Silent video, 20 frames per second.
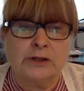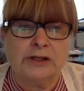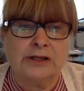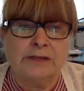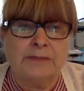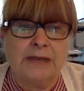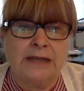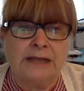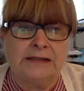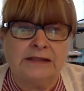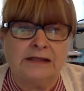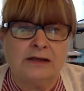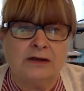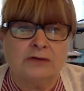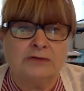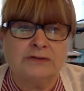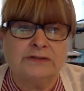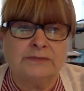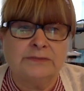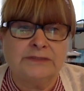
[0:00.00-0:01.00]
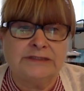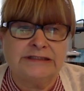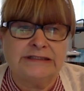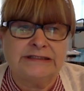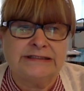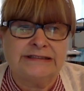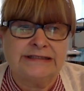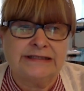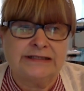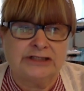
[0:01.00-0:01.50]
really make the ultimate
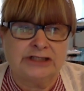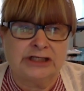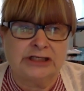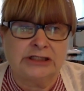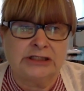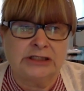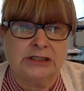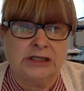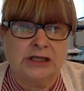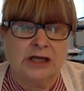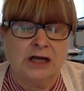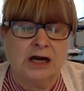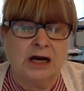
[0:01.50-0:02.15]
decision